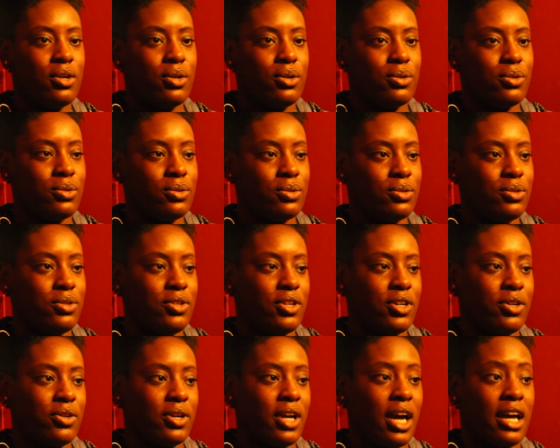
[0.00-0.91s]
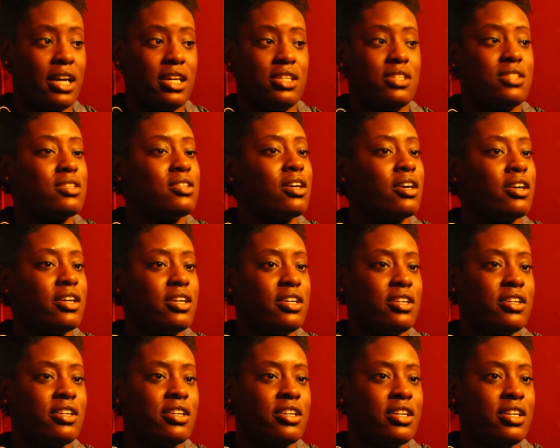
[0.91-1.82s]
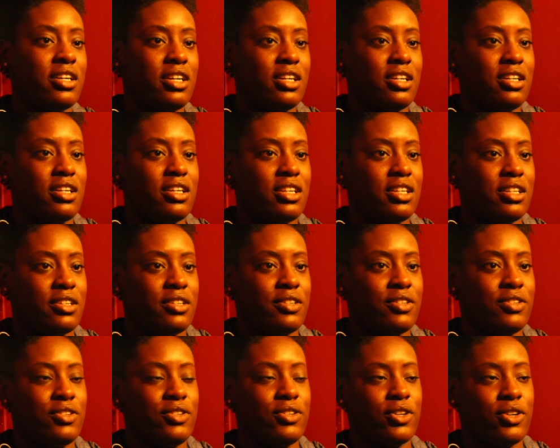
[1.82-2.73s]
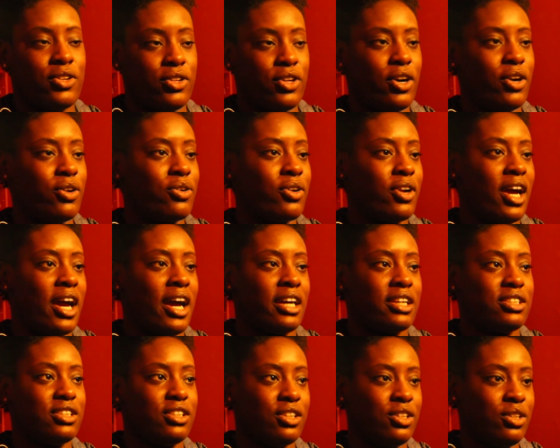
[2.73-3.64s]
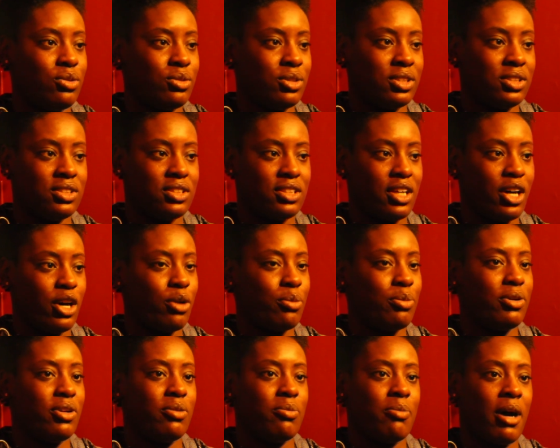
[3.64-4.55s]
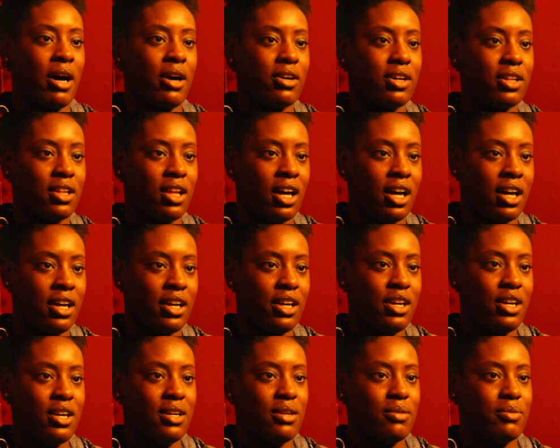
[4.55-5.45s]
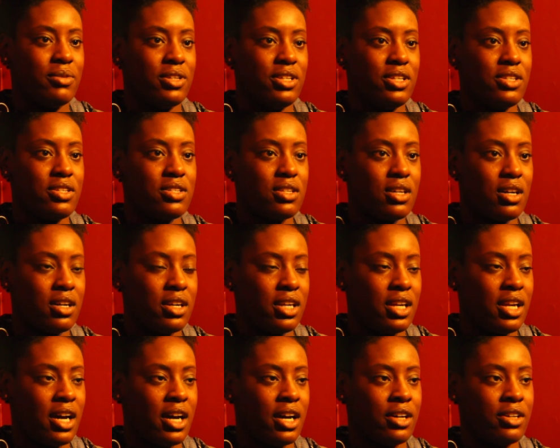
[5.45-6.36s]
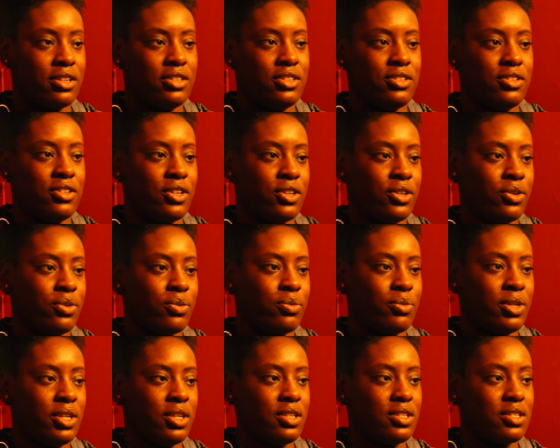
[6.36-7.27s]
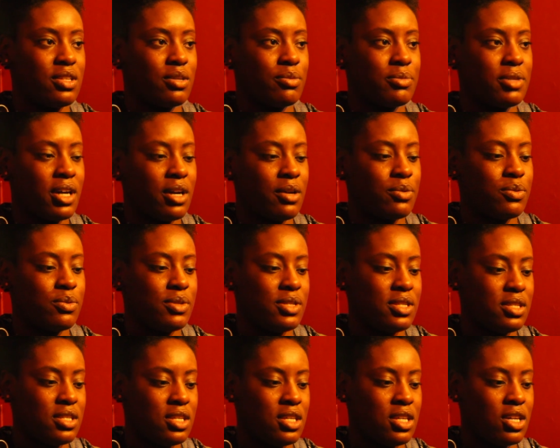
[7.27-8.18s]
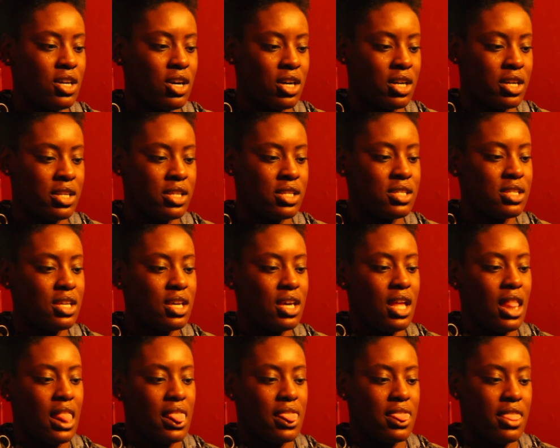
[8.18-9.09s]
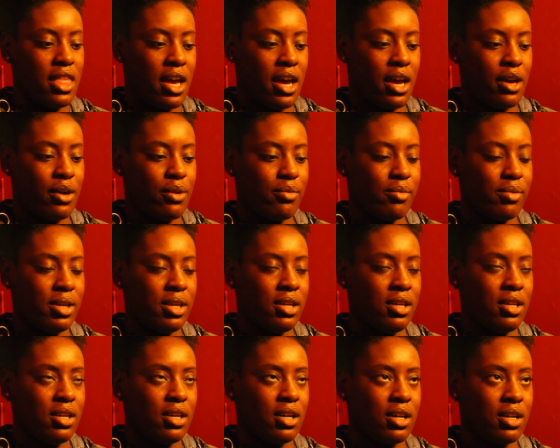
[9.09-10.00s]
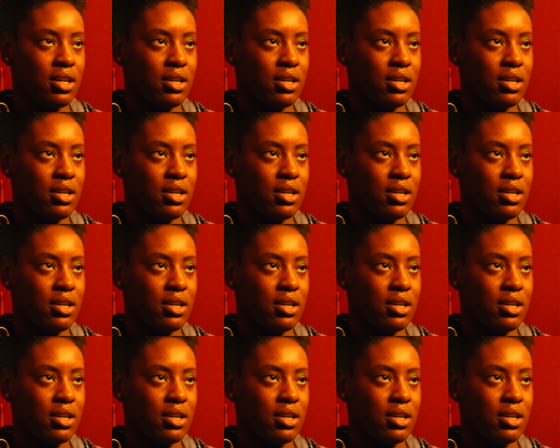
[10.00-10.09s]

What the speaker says: who, got his start here, and, the owner actually was helping him out a lot when he started out. And, sometimes we see artists that when